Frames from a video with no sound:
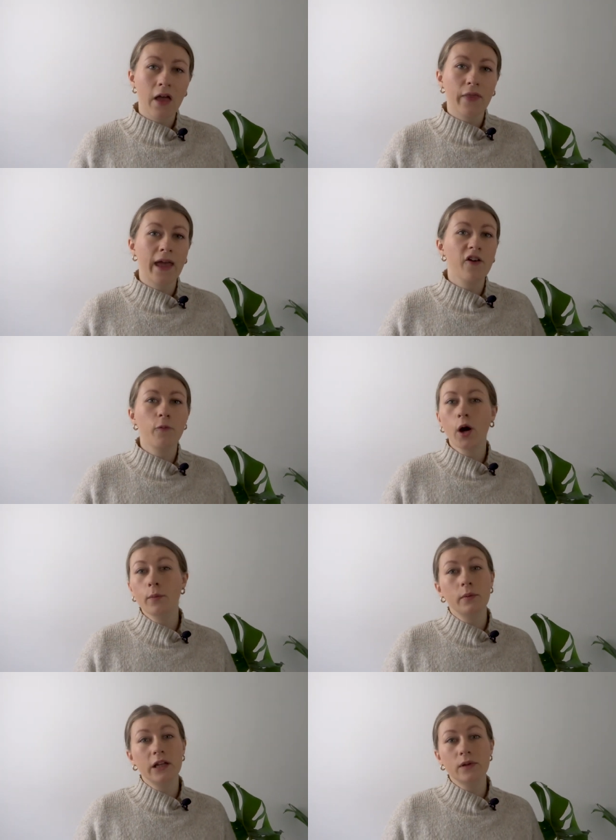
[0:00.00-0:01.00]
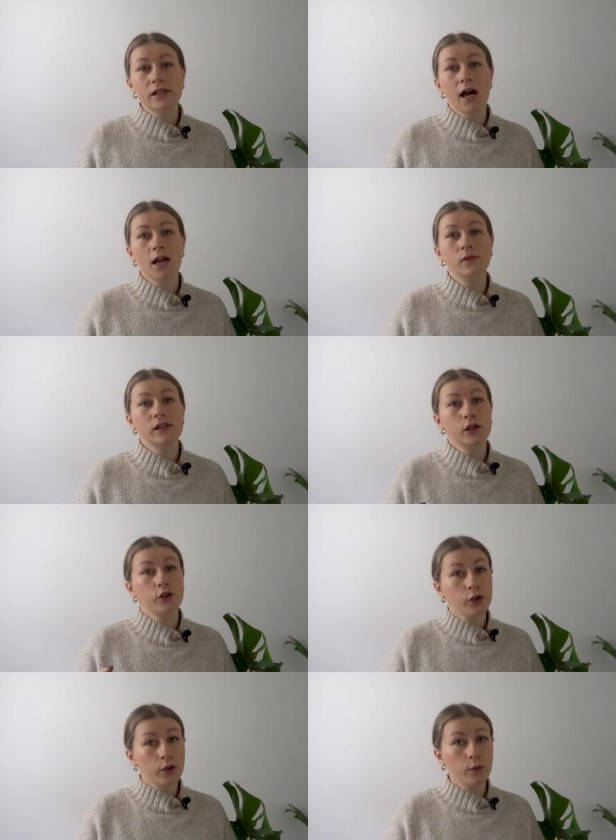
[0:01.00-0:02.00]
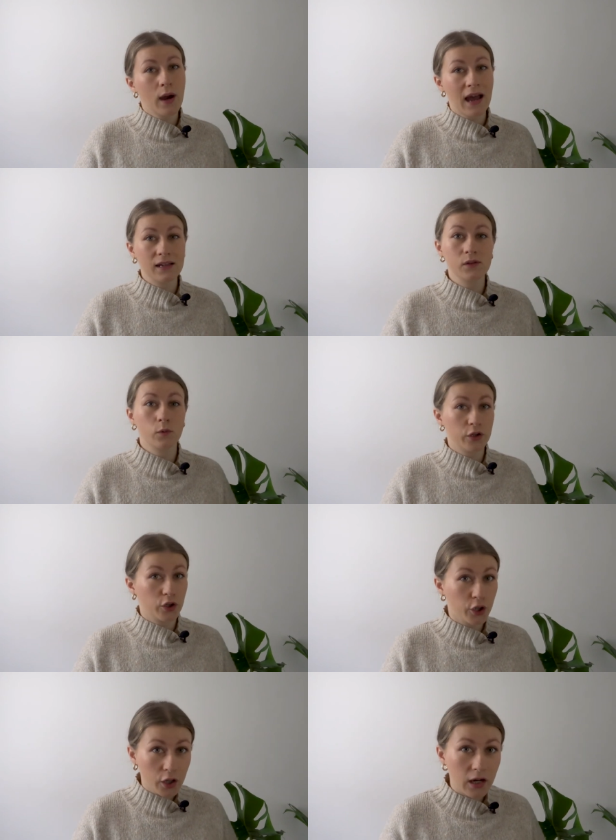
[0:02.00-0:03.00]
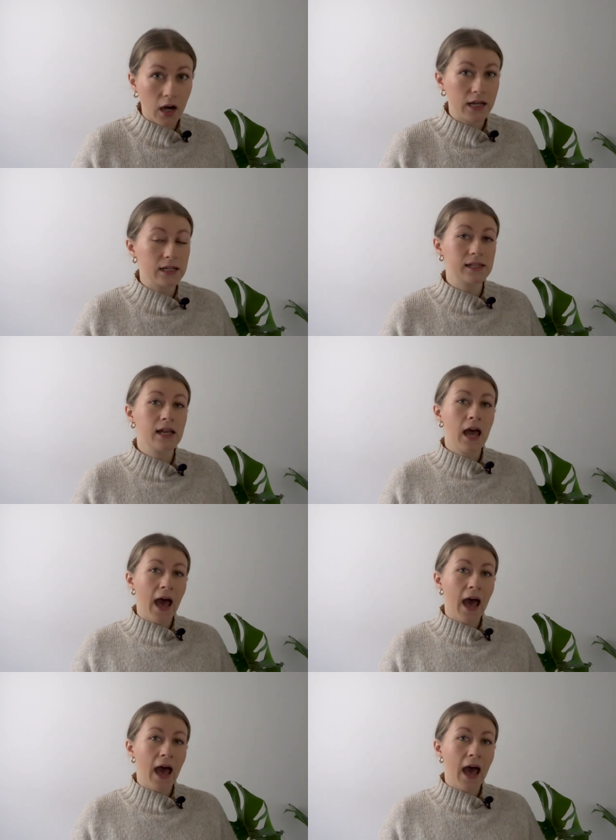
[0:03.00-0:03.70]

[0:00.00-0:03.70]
there have probably been times that you, as one of the good guys,